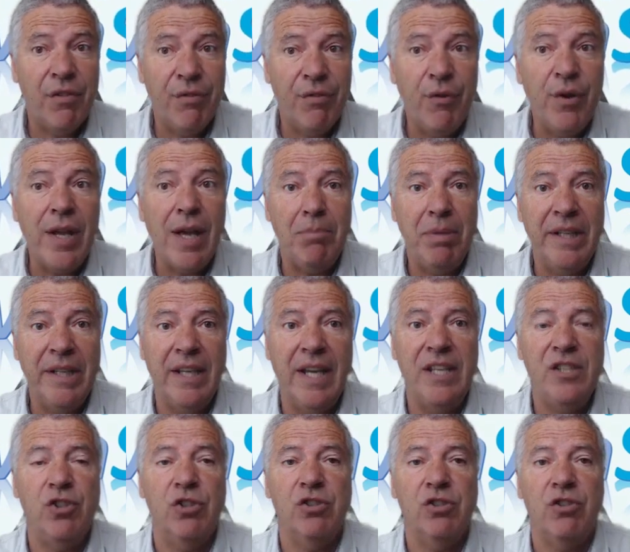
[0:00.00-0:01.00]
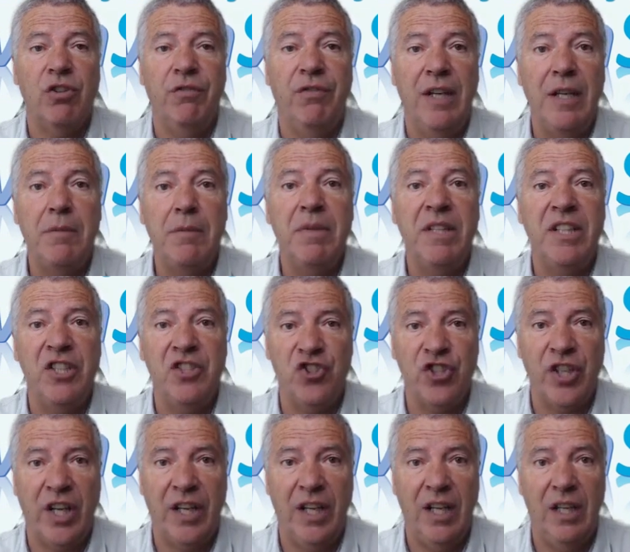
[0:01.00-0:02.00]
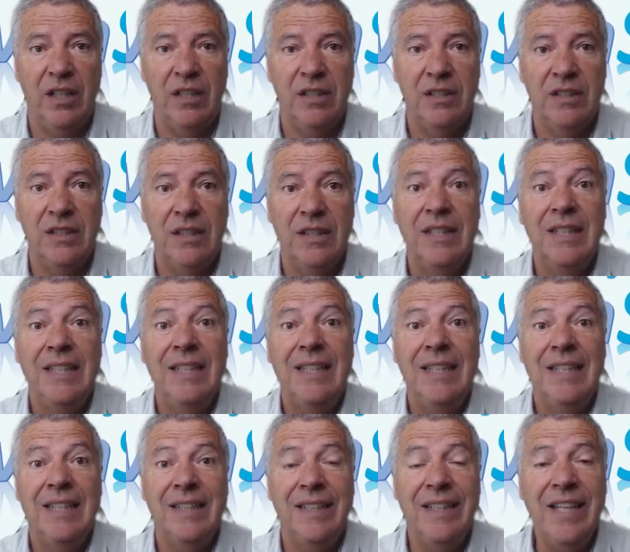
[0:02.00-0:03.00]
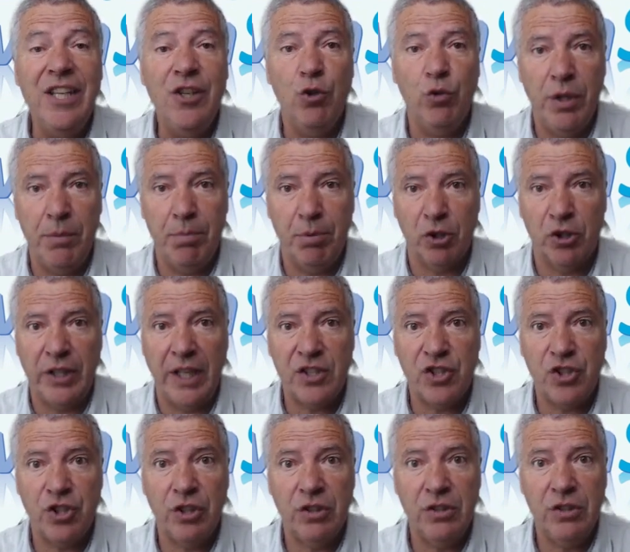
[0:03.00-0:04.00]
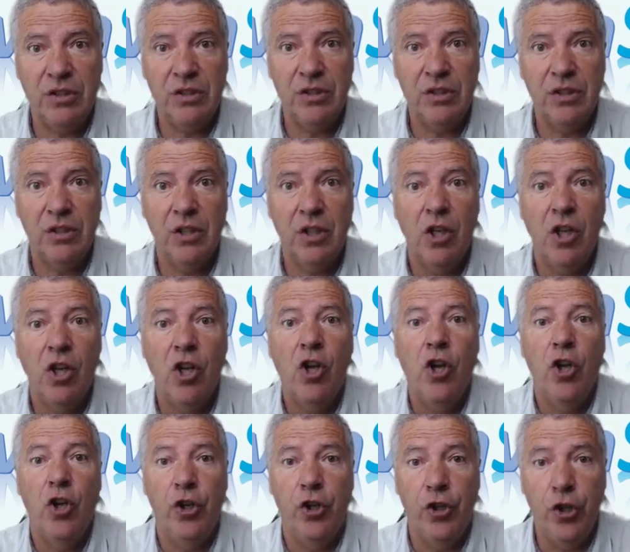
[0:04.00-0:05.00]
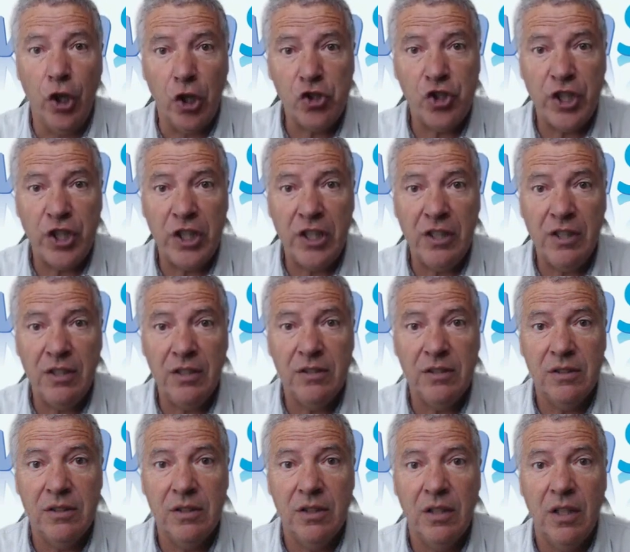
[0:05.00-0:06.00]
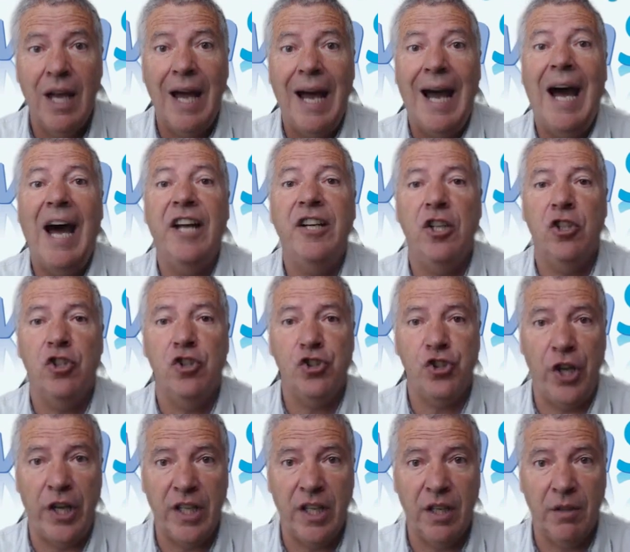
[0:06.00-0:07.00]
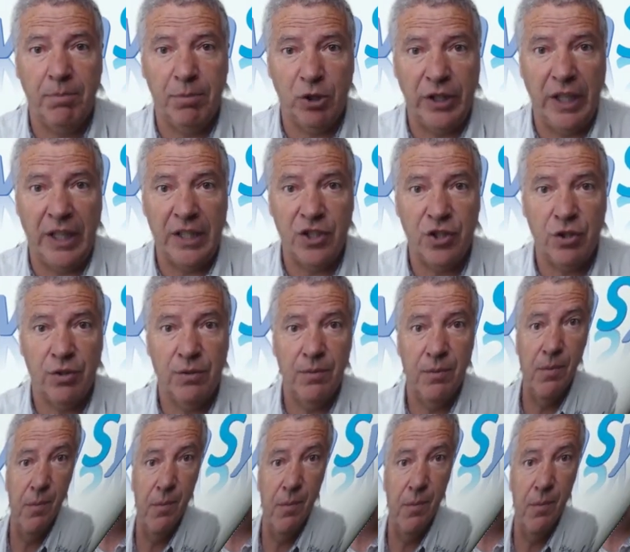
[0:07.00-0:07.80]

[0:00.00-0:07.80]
three applications of a limiting channel: DUT protection, notching, and shaker protection.